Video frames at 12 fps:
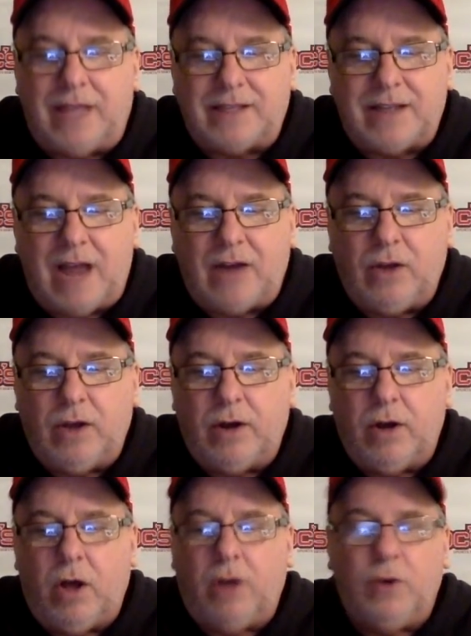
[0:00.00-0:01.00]
That's not good
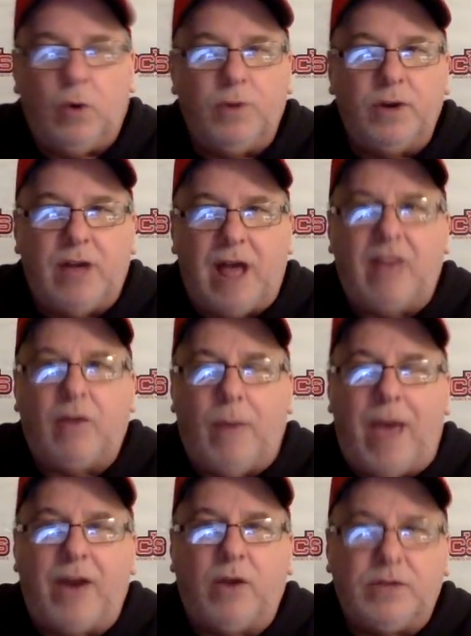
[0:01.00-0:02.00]
at all. Northern
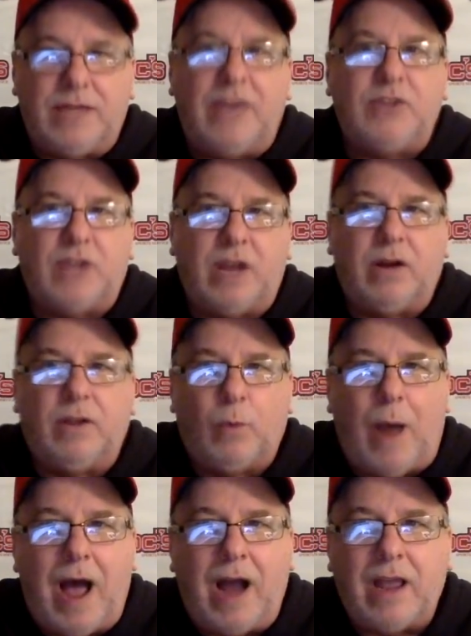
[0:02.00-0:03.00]
Colorado takes care of the
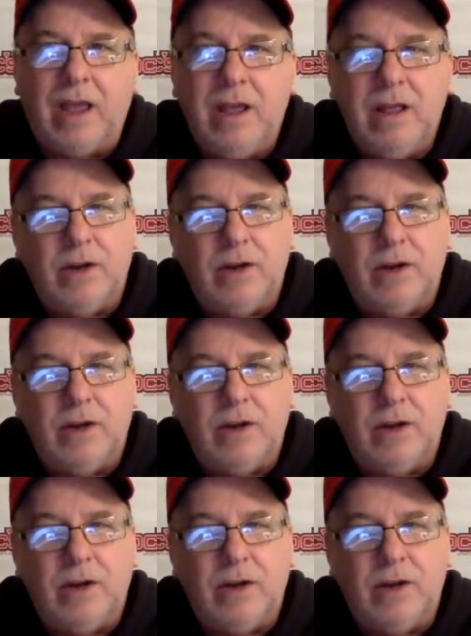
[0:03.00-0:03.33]
rock.